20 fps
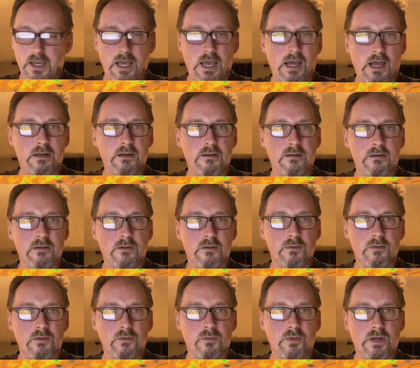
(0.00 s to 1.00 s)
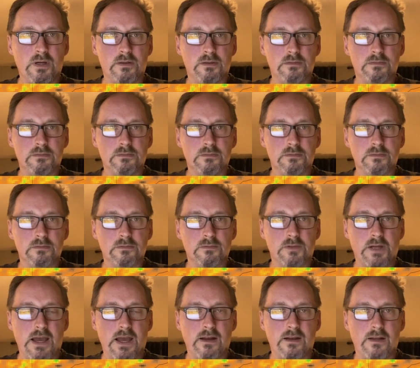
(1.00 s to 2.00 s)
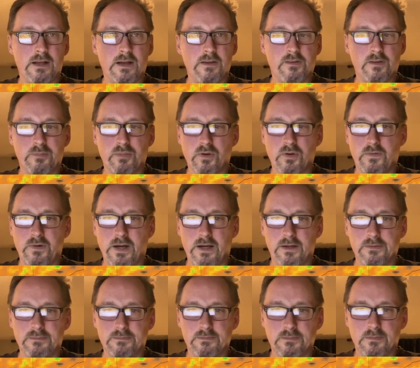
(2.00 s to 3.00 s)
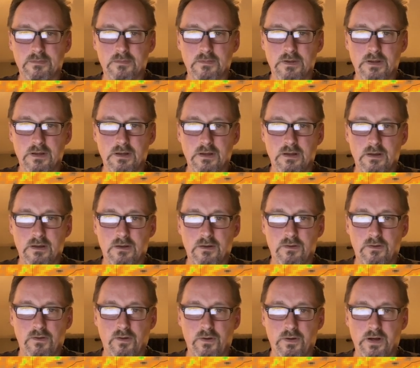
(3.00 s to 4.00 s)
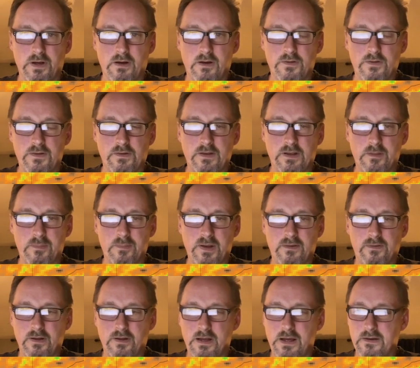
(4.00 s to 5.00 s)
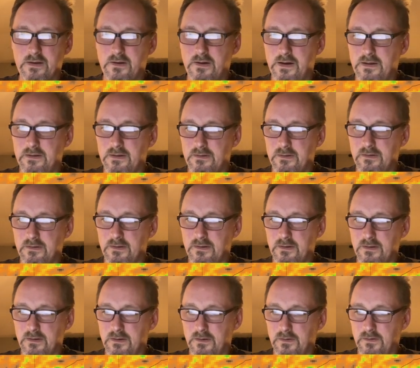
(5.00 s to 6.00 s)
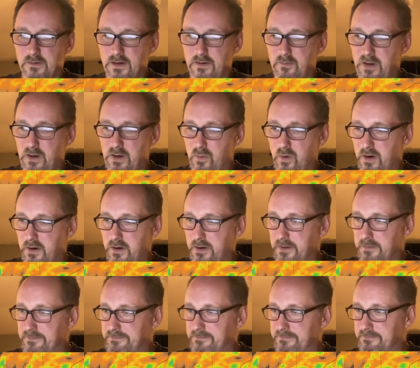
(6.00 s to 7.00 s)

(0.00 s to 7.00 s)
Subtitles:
and we'll reanalyze the profile. So here, I'll just hit the pencil icon, save my work.